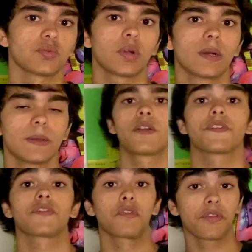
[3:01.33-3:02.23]
as well. Okay,
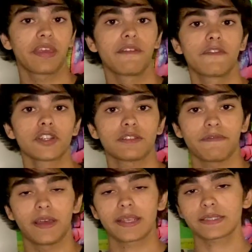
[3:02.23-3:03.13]
so for the adverse
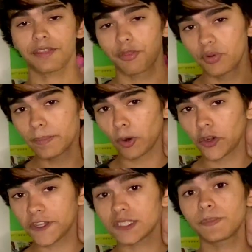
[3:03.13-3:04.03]
effects, 3
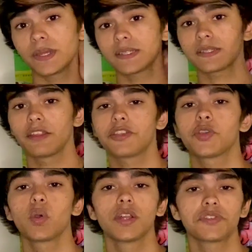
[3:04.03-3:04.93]
participants in the
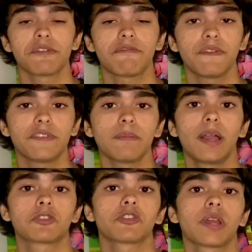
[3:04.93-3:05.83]
250
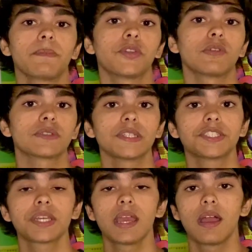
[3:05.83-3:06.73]
microgram
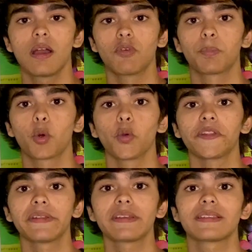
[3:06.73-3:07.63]
dosage
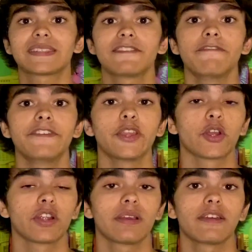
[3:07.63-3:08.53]
reported
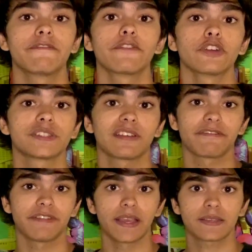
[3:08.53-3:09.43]
severe adverse
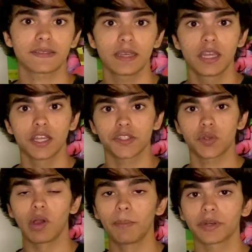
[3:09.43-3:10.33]
effects.
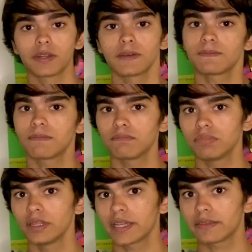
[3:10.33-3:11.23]
So I'm gonna
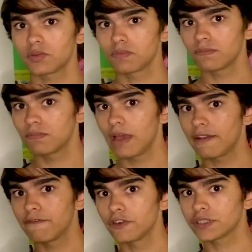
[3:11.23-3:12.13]
link the
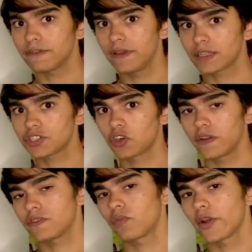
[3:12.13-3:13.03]
adverse effects
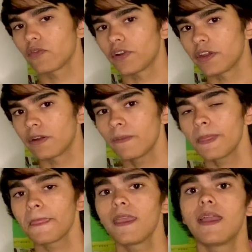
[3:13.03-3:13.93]
charts right over here,
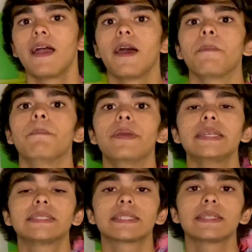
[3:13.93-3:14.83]
and
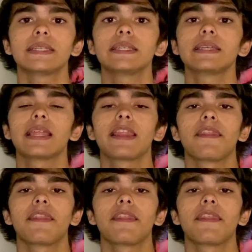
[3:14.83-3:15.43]
basically